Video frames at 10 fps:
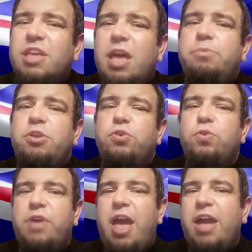that Captain
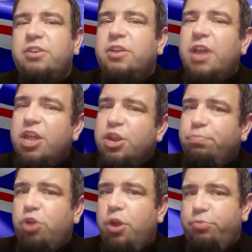Cook acted
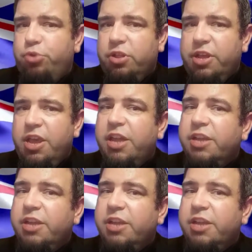inappropriately